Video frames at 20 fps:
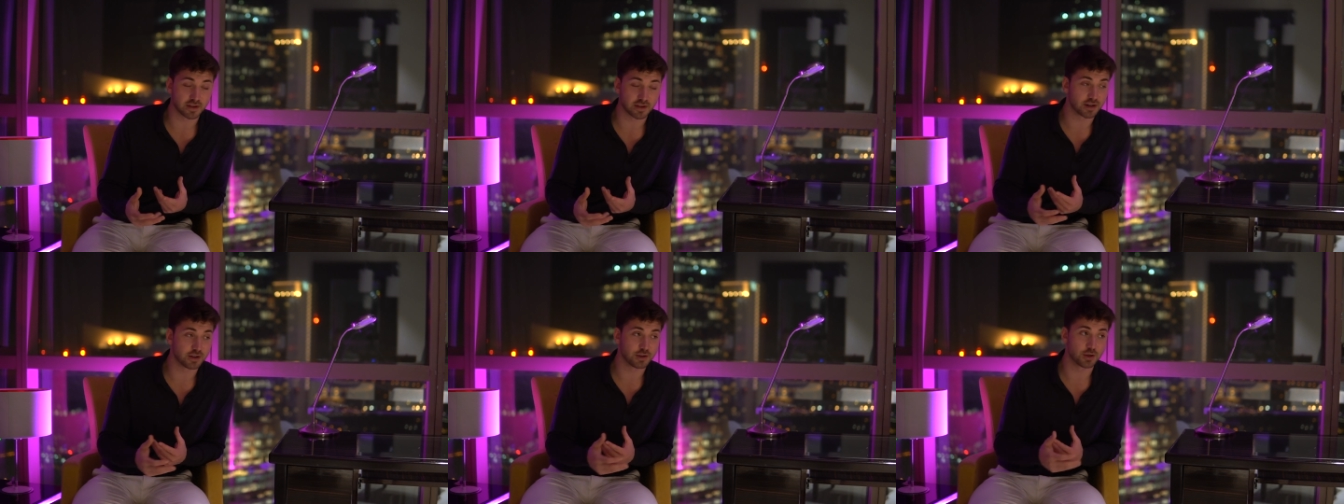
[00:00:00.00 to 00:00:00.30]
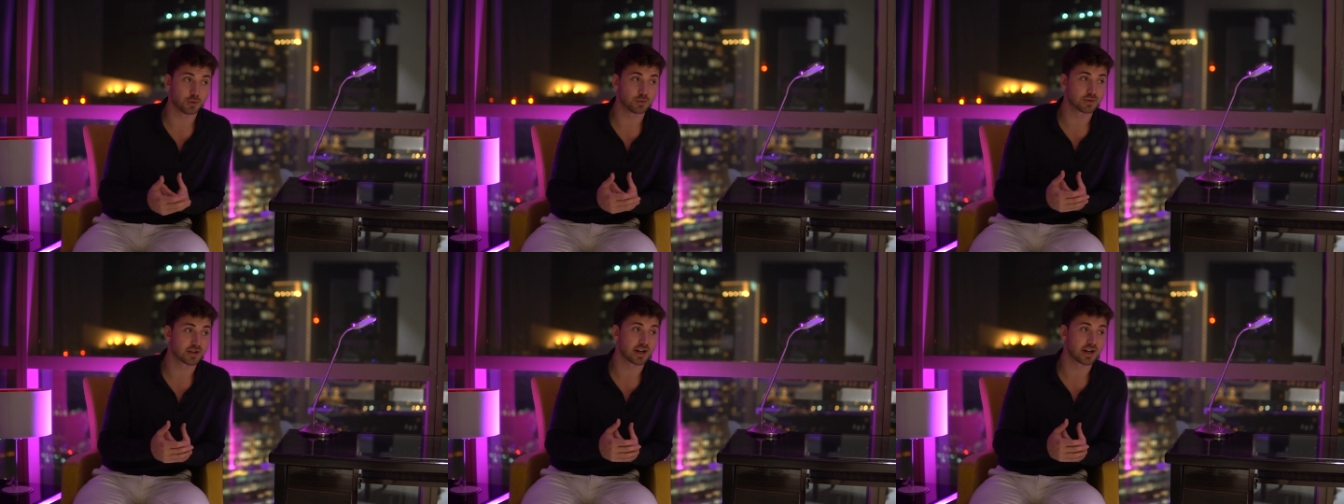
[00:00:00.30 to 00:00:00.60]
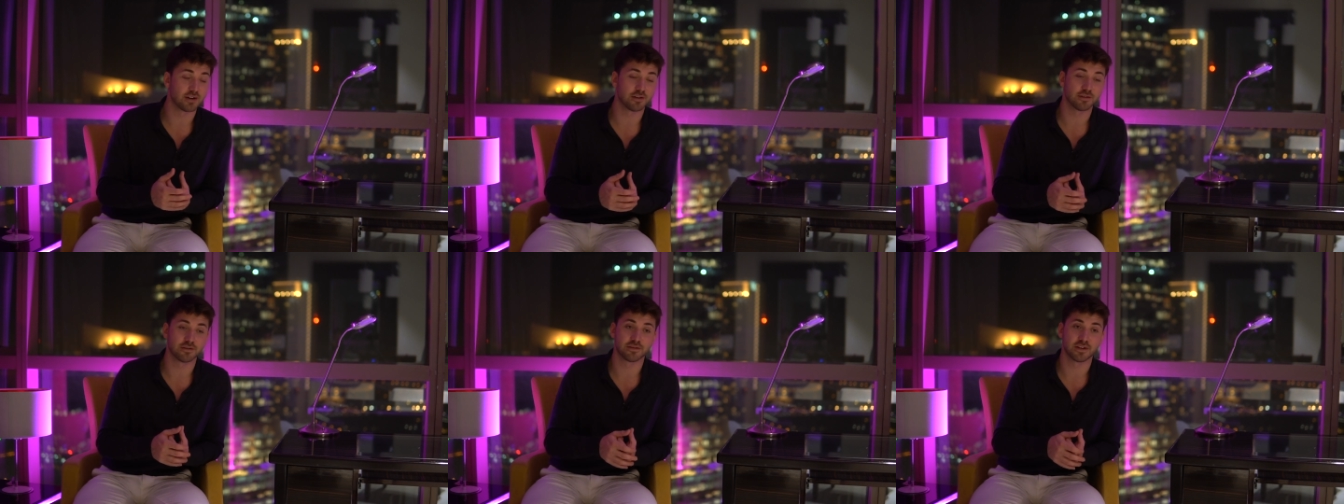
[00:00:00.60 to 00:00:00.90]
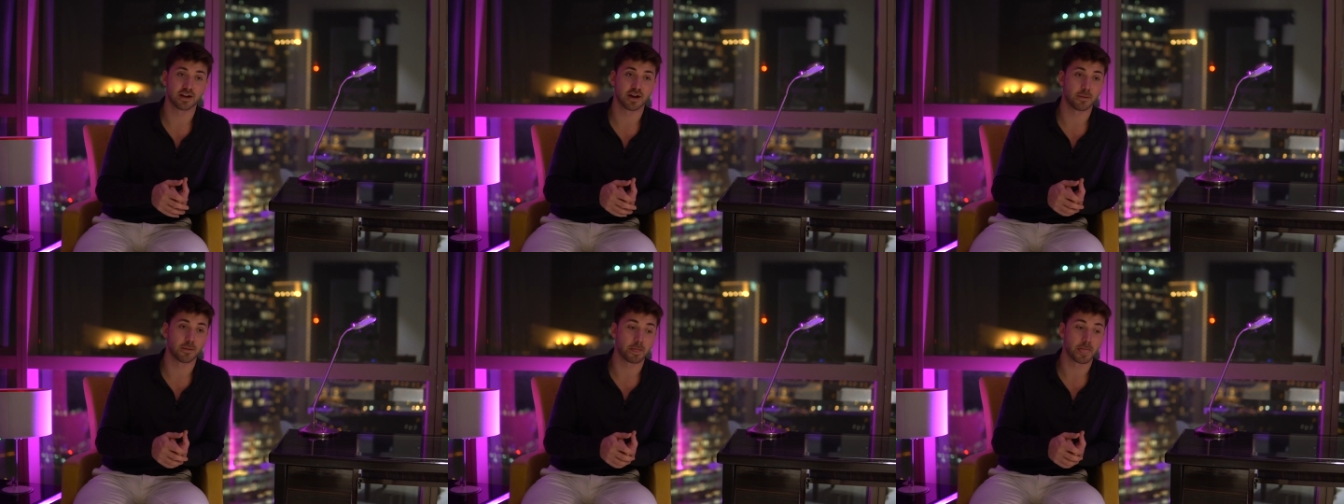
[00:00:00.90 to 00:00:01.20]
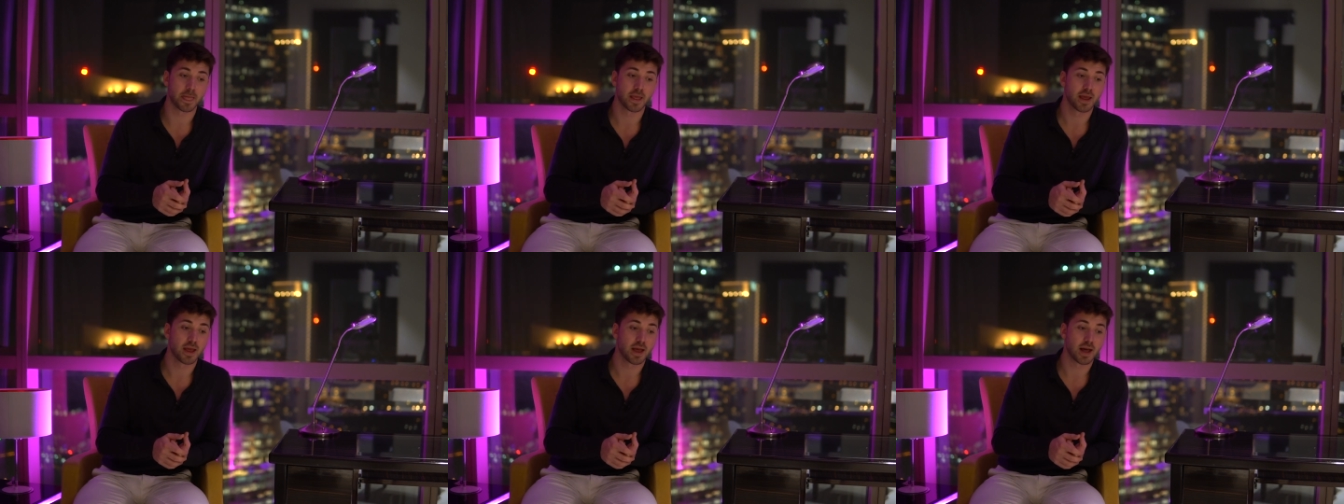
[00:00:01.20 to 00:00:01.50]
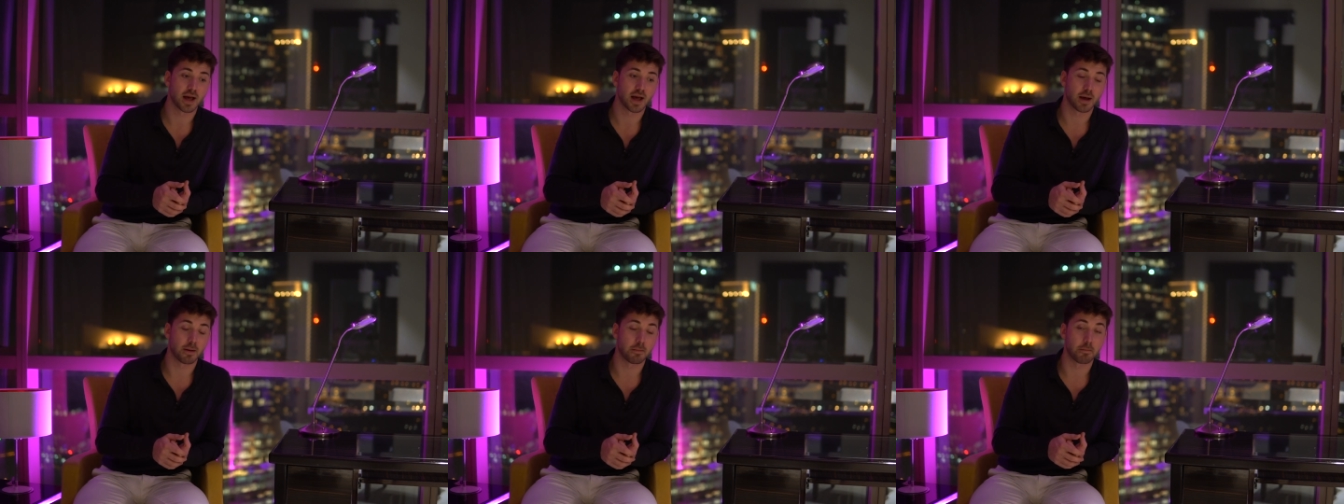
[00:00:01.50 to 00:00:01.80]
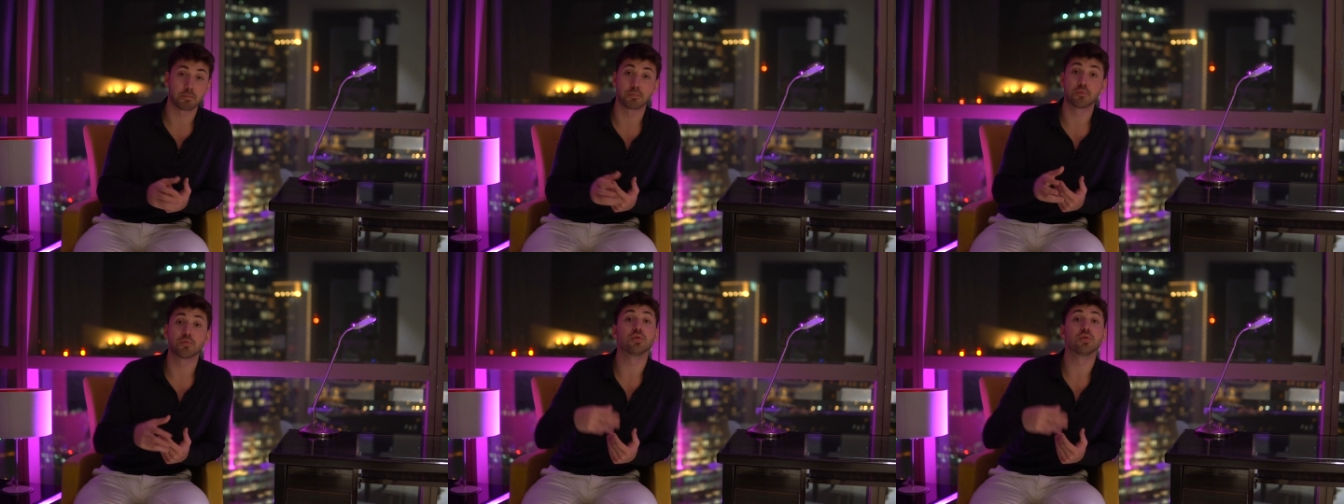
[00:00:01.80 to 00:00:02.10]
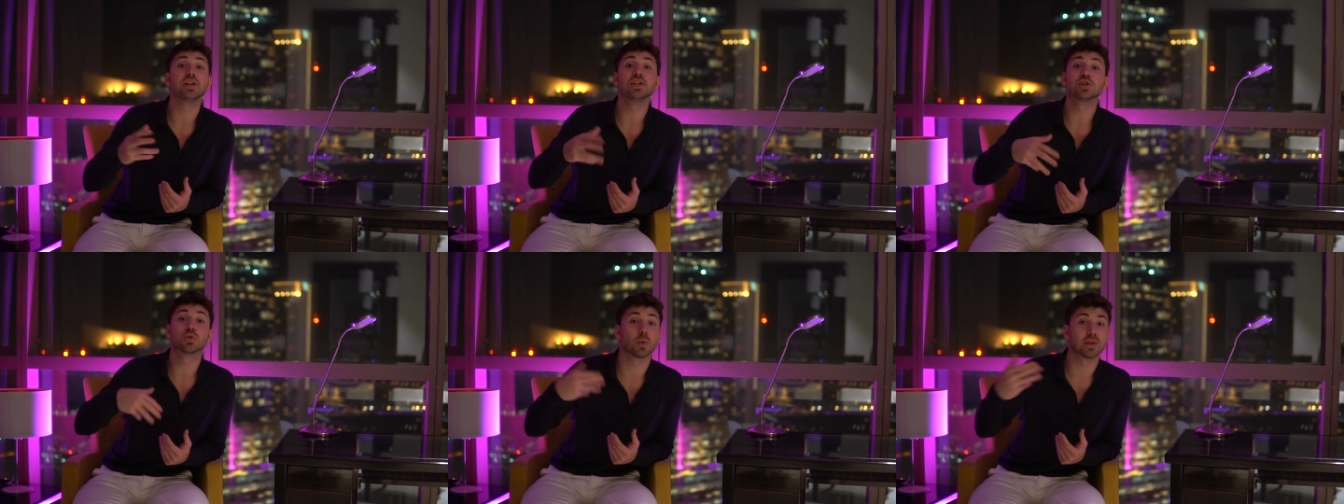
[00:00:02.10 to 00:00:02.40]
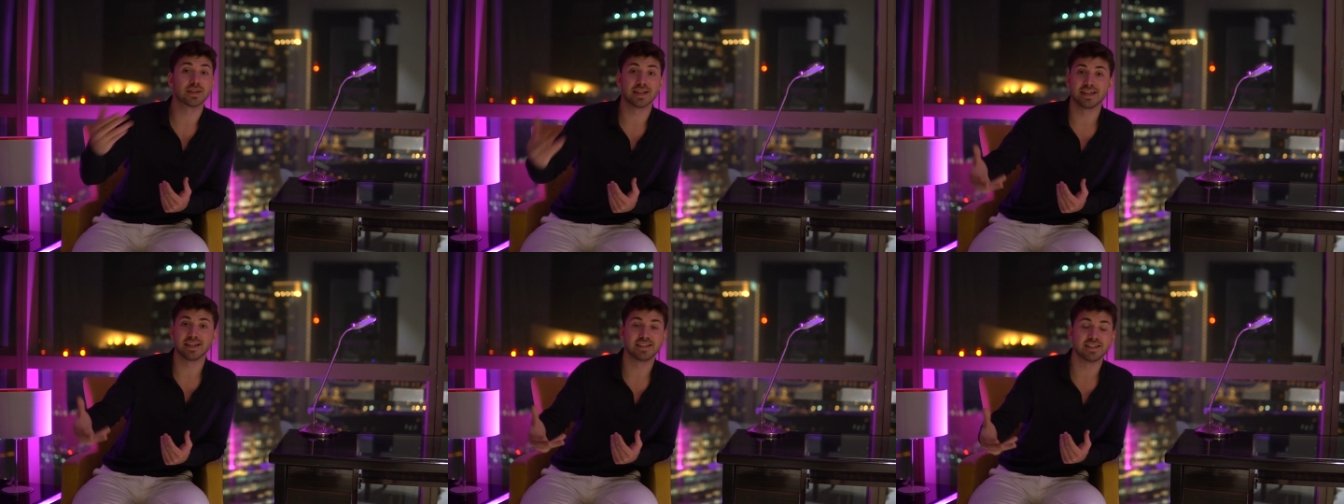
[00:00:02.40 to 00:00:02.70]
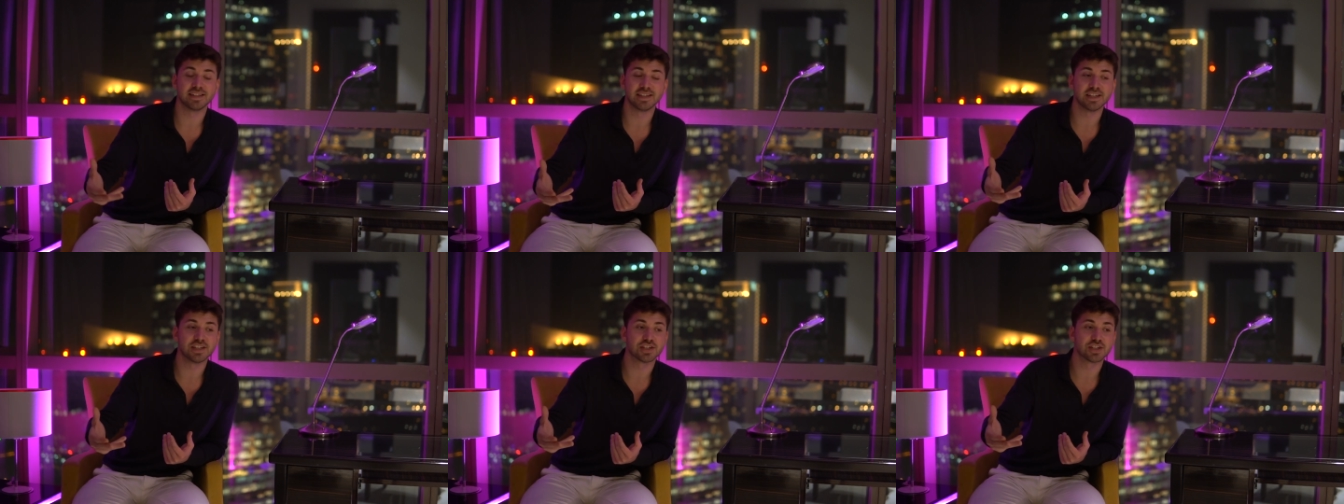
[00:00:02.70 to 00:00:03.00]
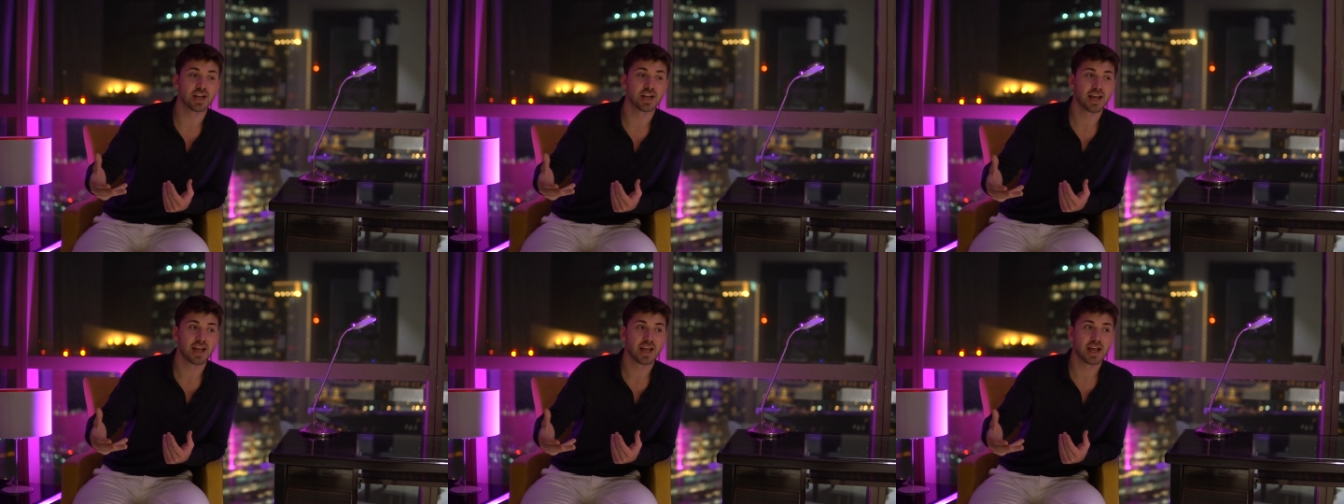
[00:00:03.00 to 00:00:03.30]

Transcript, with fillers: that they don't kind of um, um, preach what they teach.